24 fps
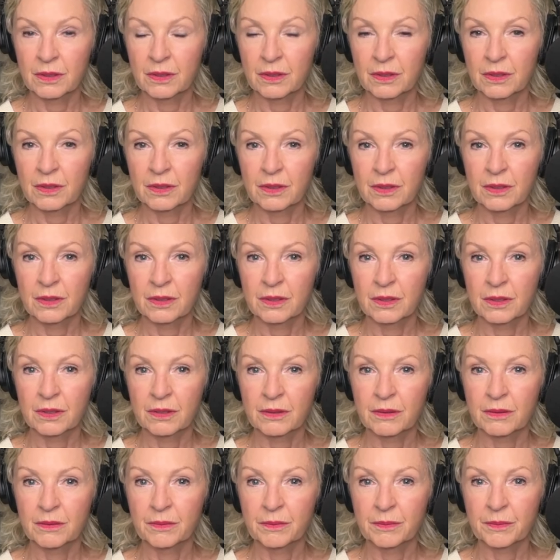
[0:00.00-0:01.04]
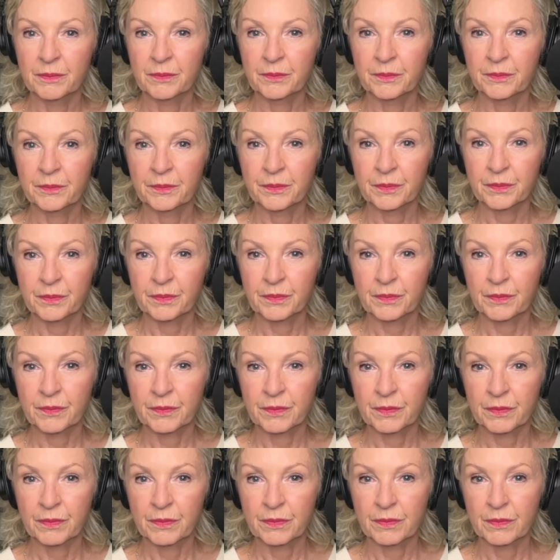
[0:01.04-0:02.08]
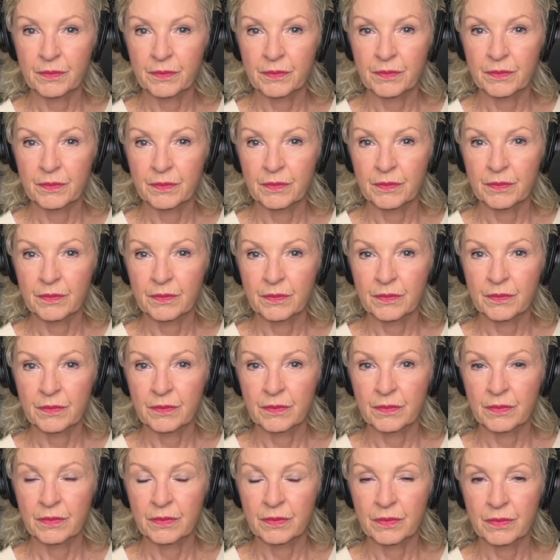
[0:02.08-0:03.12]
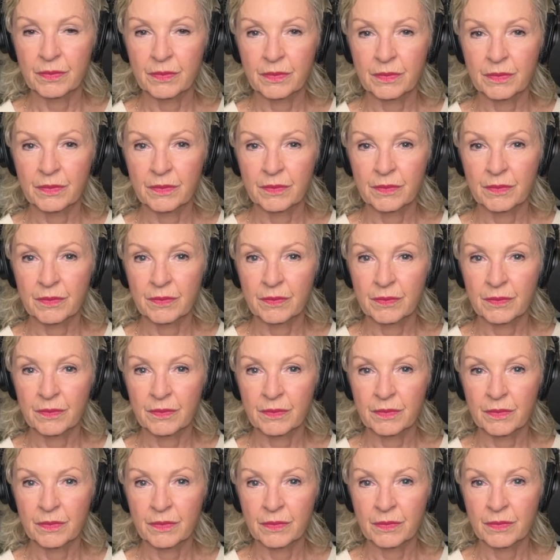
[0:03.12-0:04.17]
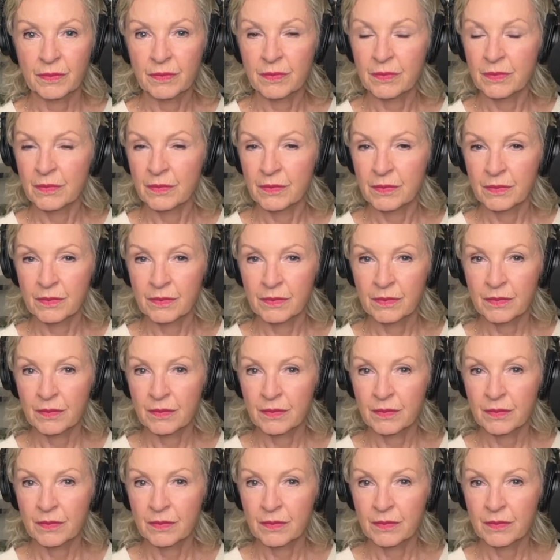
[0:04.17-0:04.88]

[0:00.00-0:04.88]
(silent)